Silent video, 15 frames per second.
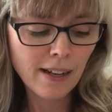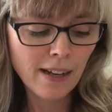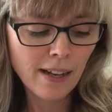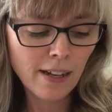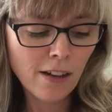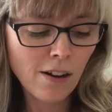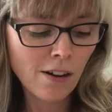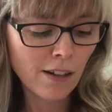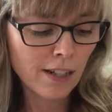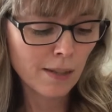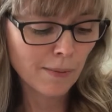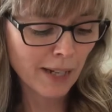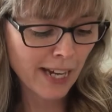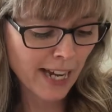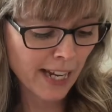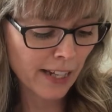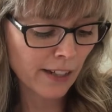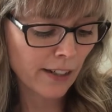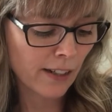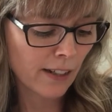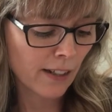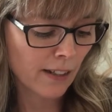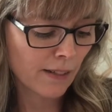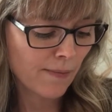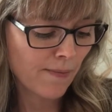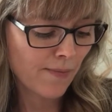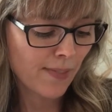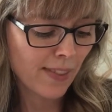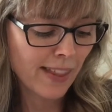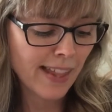Congressman Engel,
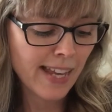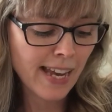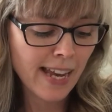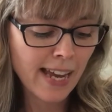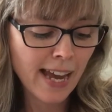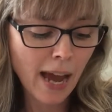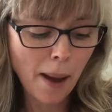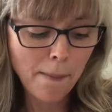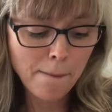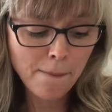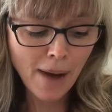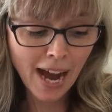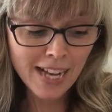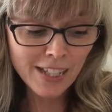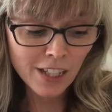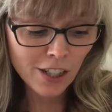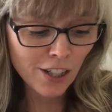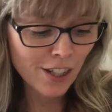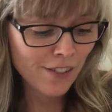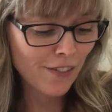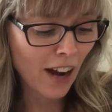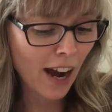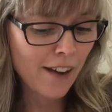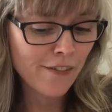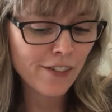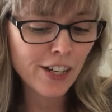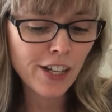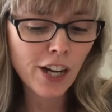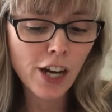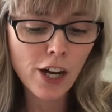the Ambassador of
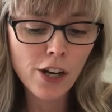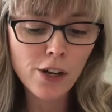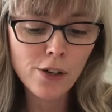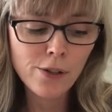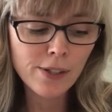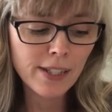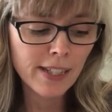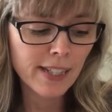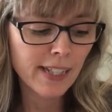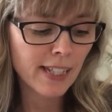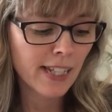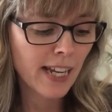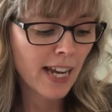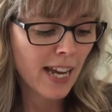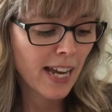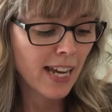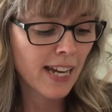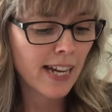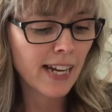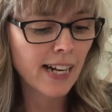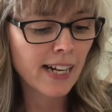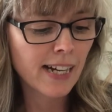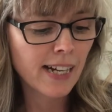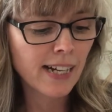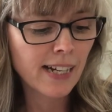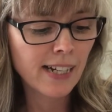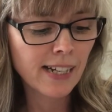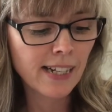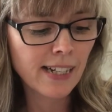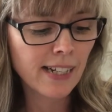Ivory Coast.
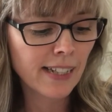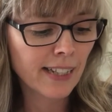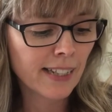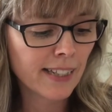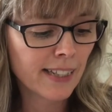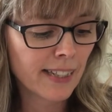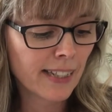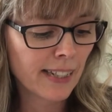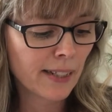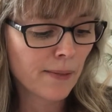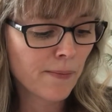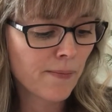Let's see.